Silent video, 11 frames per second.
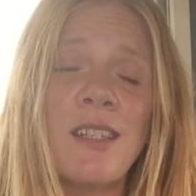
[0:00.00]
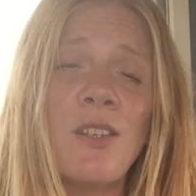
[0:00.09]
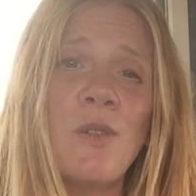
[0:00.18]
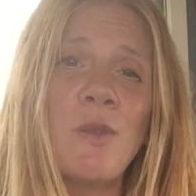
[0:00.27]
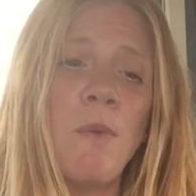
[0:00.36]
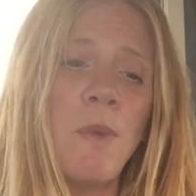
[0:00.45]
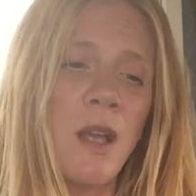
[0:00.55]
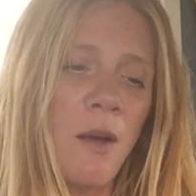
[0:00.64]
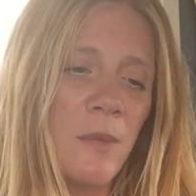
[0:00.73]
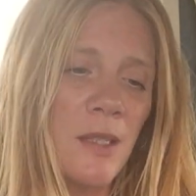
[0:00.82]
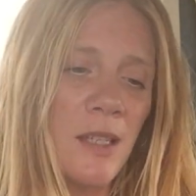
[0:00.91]
as soon as we
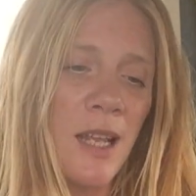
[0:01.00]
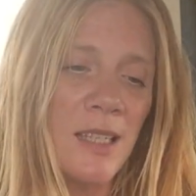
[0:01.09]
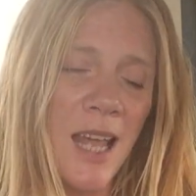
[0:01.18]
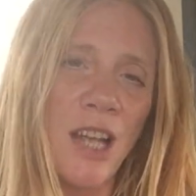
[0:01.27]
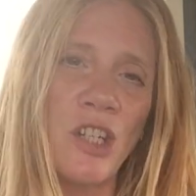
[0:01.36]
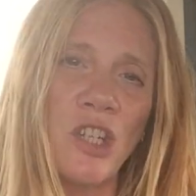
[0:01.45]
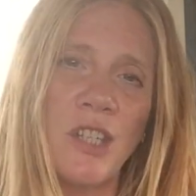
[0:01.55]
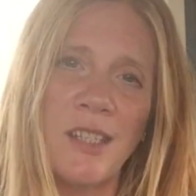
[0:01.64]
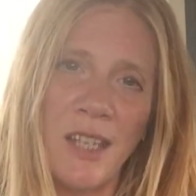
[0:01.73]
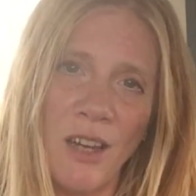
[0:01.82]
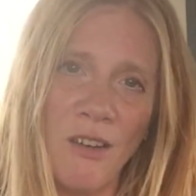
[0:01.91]
become attached
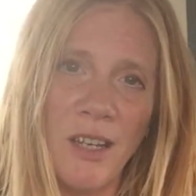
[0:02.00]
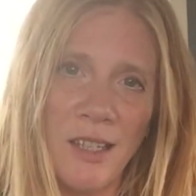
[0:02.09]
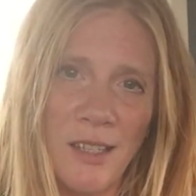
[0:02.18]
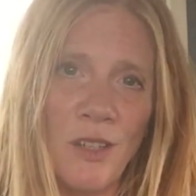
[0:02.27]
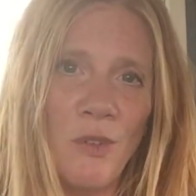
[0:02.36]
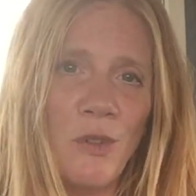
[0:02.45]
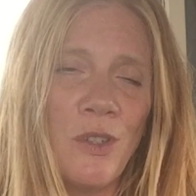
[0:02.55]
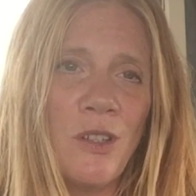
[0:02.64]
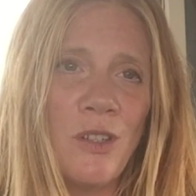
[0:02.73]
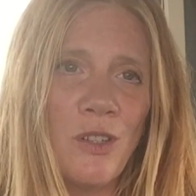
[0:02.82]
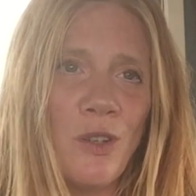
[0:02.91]
seriously
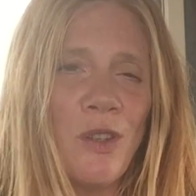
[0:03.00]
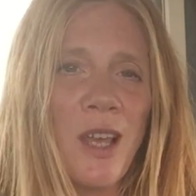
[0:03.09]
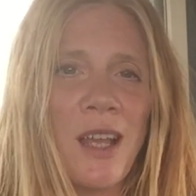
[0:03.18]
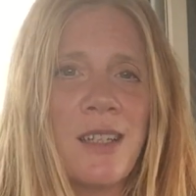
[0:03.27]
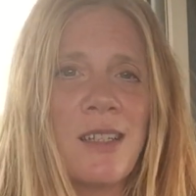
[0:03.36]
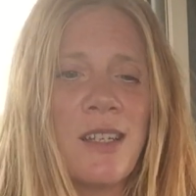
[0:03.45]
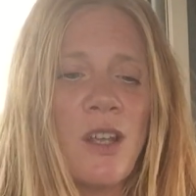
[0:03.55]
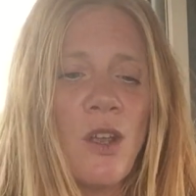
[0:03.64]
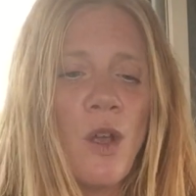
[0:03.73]
to that,